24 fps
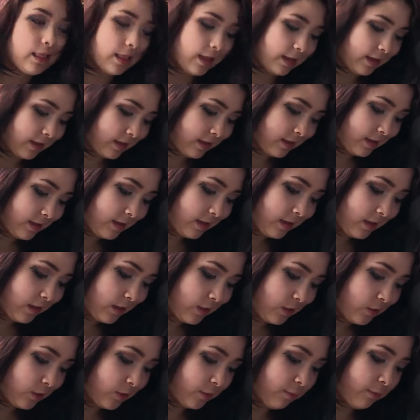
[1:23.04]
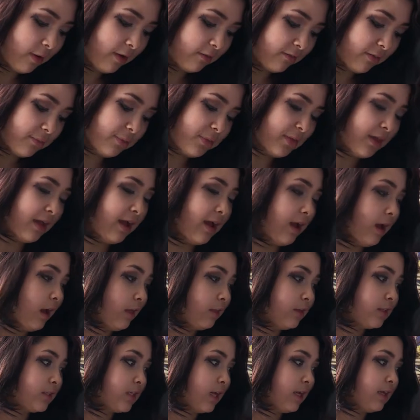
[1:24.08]
Like, you can walk from the
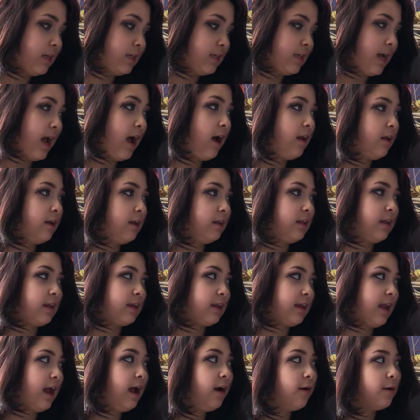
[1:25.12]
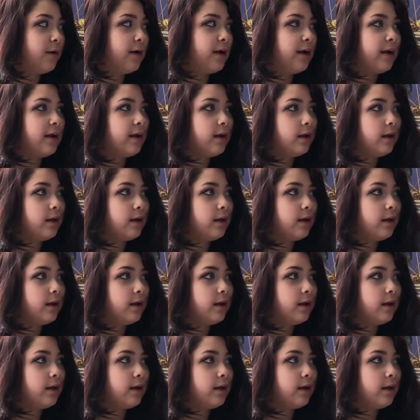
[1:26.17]
other side of town in like an hour.